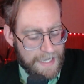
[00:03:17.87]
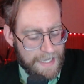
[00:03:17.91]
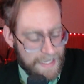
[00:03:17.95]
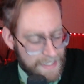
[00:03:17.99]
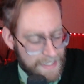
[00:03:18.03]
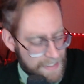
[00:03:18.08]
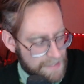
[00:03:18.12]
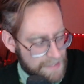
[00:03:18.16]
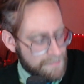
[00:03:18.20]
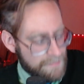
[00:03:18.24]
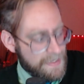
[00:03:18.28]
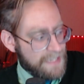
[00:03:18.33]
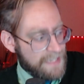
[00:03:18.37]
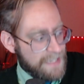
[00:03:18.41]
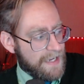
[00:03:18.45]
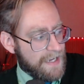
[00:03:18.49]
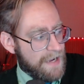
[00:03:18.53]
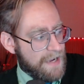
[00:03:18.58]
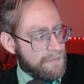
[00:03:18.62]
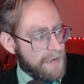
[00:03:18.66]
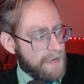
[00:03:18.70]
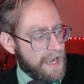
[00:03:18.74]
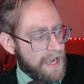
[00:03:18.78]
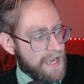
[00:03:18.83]
In the
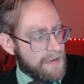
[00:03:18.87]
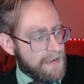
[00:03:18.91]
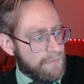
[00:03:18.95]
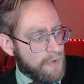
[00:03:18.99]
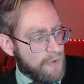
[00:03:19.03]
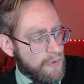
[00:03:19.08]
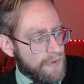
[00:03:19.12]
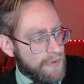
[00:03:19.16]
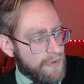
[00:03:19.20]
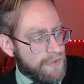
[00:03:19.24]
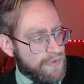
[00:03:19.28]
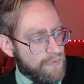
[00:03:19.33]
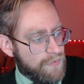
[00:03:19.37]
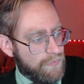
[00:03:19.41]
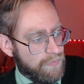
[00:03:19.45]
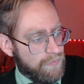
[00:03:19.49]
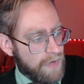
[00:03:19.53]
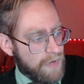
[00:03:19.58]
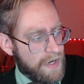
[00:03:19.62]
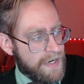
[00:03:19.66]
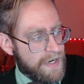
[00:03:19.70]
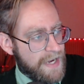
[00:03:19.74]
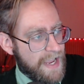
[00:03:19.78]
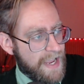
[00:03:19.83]
meantime, I am going to
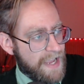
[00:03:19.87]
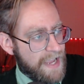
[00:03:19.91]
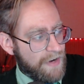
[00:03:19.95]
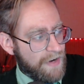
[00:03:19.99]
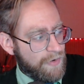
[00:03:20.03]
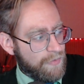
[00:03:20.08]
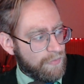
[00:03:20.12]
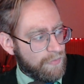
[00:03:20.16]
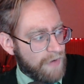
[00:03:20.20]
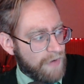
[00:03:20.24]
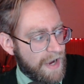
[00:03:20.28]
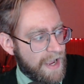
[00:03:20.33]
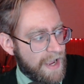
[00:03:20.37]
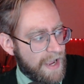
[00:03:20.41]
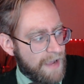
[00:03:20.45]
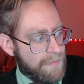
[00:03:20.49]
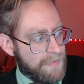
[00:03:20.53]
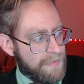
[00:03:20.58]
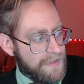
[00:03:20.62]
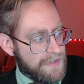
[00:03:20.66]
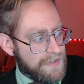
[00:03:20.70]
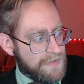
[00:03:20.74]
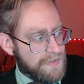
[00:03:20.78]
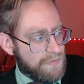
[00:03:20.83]
run and grab
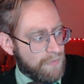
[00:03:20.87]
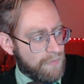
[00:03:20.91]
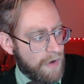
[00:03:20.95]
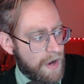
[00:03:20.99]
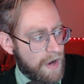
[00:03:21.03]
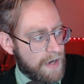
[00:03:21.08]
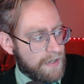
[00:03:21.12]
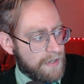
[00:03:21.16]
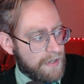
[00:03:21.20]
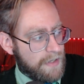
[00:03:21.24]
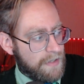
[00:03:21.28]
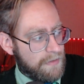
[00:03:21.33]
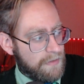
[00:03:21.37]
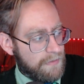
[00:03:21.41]
this rock.